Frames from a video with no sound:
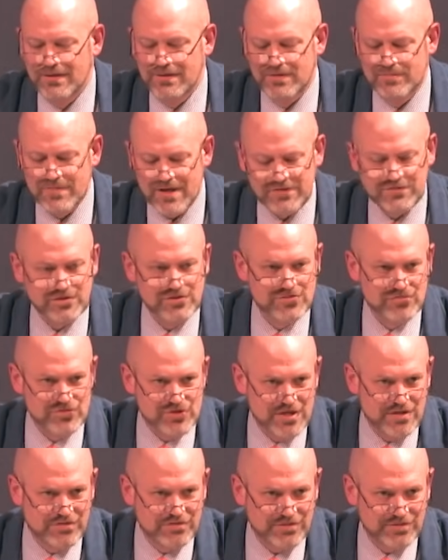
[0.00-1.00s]
The message of
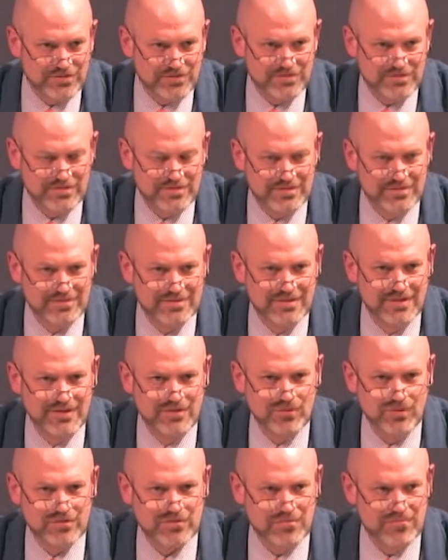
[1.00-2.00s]
Jesus
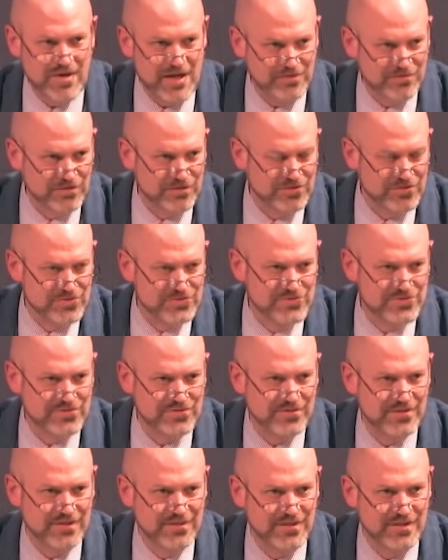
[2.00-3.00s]
was a message
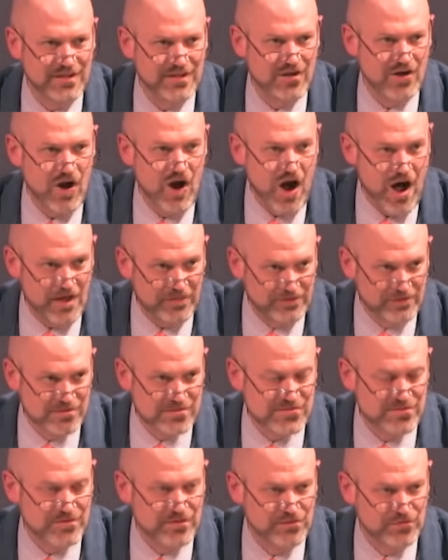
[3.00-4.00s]
that the
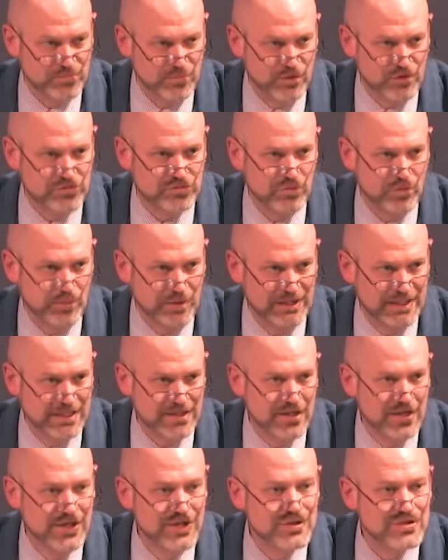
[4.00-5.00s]
authors of those books were
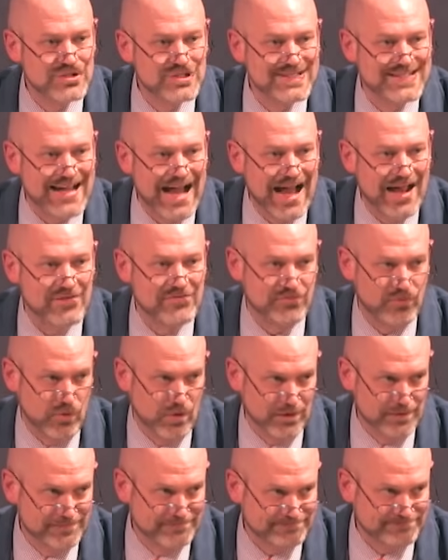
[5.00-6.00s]
willing to die for.